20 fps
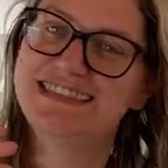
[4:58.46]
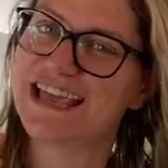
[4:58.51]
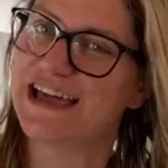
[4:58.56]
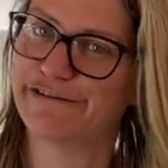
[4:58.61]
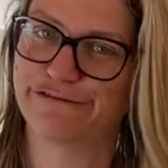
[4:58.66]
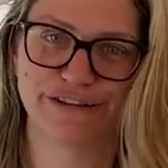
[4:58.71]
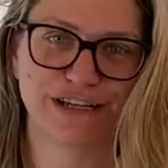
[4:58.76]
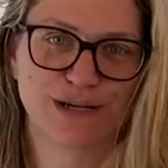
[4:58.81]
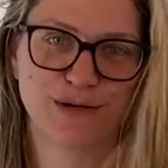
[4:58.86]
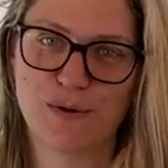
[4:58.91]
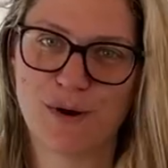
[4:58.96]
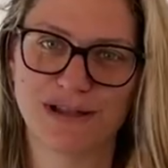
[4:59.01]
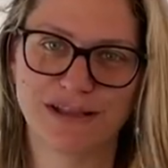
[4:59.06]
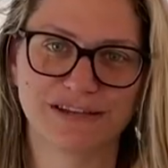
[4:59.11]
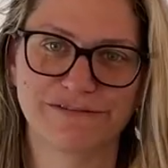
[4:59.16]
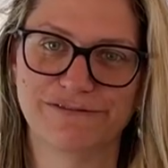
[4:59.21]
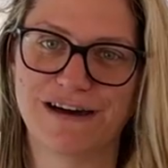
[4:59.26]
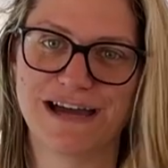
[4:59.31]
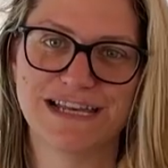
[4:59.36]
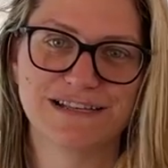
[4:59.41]
definitely
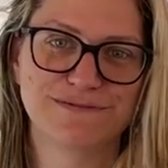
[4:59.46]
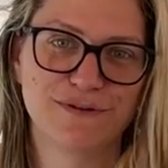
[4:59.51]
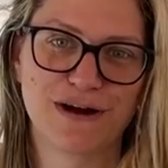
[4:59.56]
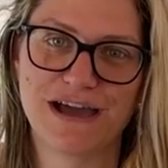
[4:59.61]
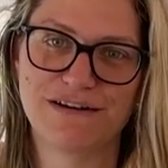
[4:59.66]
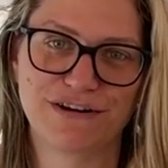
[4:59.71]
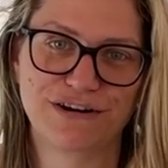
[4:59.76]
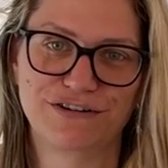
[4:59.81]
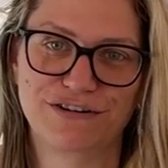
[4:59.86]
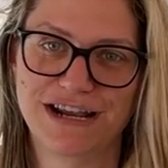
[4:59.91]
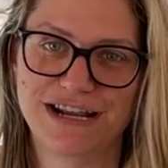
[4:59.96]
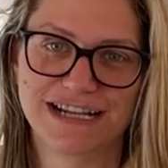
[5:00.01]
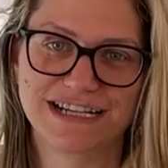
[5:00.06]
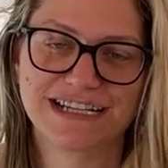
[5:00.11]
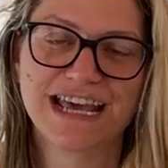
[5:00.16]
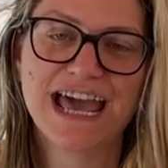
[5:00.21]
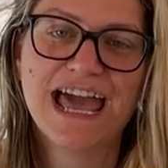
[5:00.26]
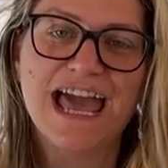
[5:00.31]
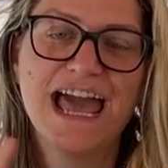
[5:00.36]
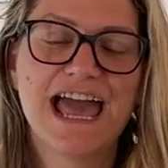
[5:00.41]
qualifies for Have I Read It.
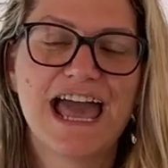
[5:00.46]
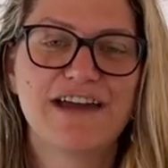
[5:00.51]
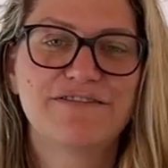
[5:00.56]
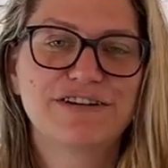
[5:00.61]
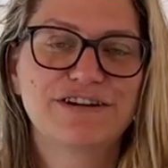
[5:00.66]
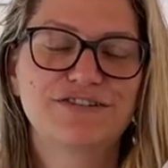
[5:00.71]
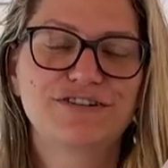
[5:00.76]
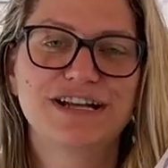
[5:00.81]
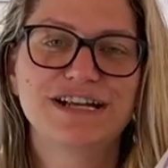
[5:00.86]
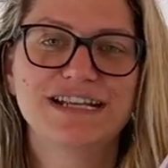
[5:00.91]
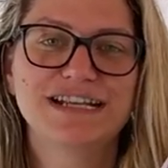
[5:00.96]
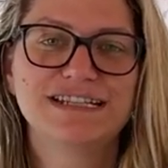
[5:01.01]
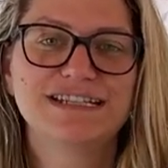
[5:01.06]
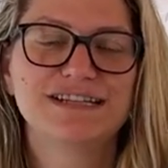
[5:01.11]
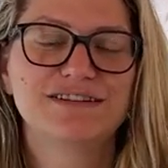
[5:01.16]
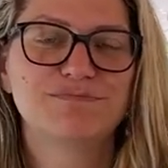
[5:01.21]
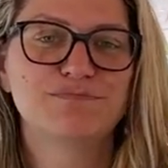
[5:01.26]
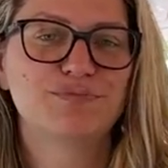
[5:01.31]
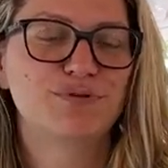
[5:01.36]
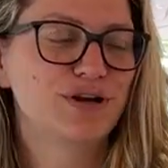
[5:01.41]
Have I Read
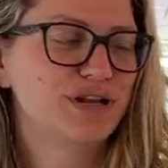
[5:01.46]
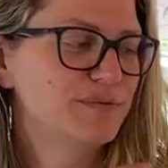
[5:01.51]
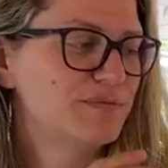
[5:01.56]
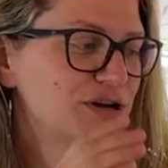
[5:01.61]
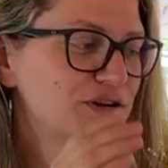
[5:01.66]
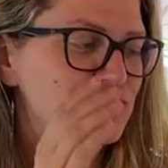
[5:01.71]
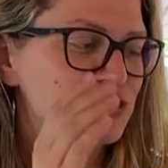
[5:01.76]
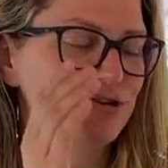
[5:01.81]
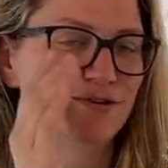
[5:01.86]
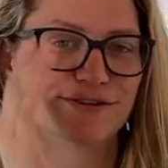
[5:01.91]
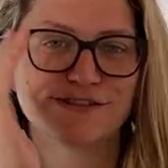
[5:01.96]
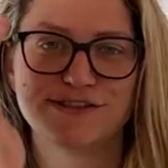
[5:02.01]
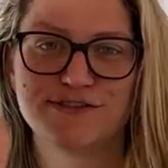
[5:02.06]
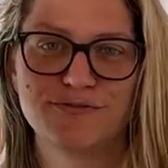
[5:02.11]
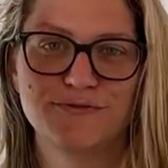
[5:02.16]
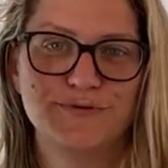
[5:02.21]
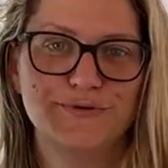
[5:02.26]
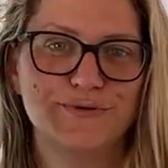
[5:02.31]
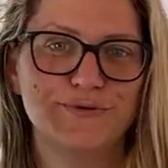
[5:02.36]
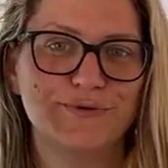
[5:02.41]
It pretty much looks
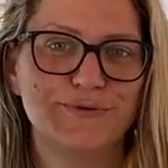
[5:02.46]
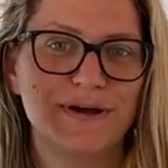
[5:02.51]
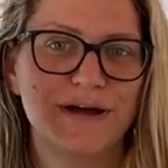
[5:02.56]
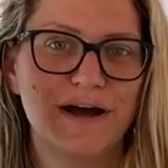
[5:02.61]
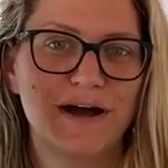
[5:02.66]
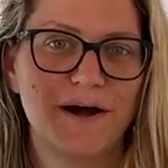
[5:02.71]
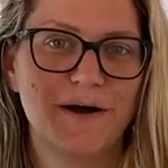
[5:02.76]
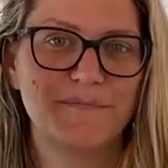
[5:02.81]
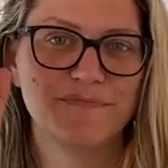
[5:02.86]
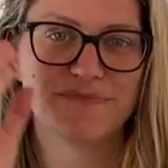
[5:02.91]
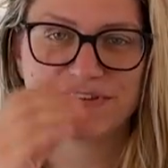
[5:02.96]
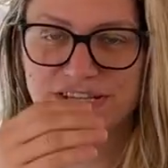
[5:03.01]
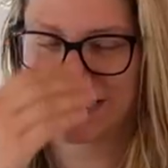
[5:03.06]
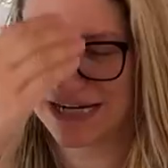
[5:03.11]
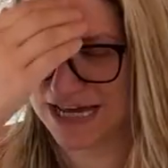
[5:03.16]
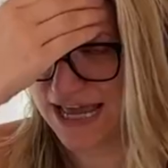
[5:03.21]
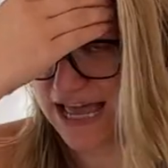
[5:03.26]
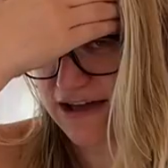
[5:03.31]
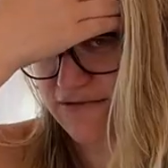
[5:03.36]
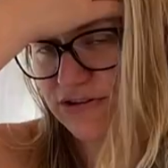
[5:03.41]
through, did
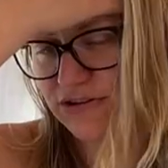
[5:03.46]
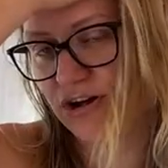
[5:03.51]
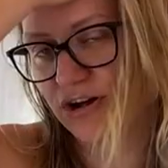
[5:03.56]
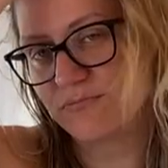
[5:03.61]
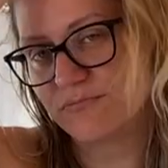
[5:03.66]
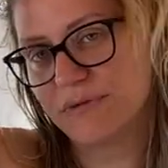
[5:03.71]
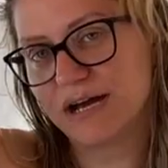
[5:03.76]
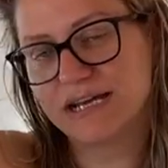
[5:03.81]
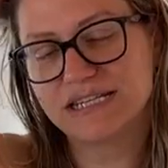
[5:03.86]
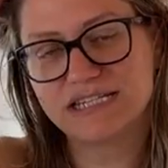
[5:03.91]
I have it on my